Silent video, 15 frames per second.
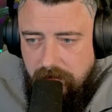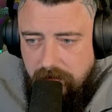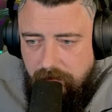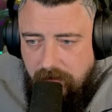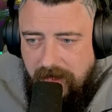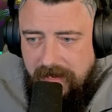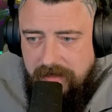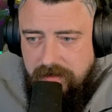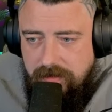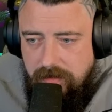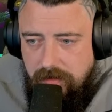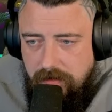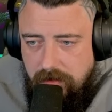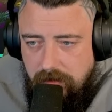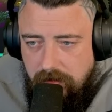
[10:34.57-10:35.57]
Rice.
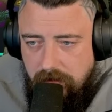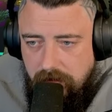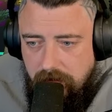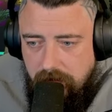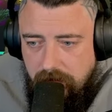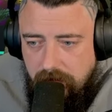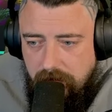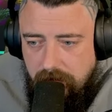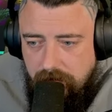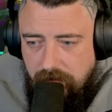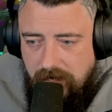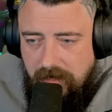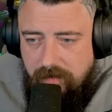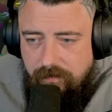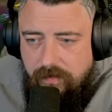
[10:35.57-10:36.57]

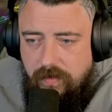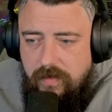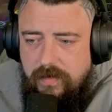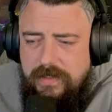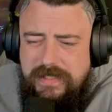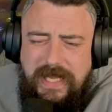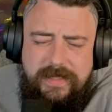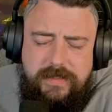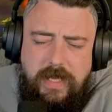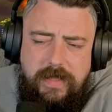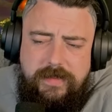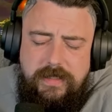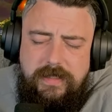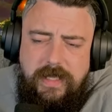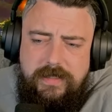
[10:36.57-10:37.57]
Dragon fruit. Is that... I
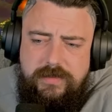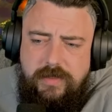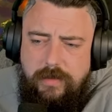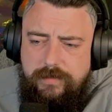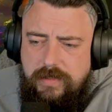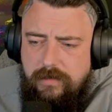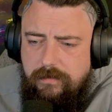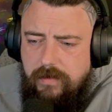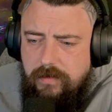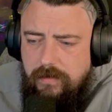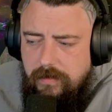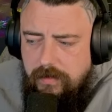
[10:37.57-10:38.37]
think that's top symbol.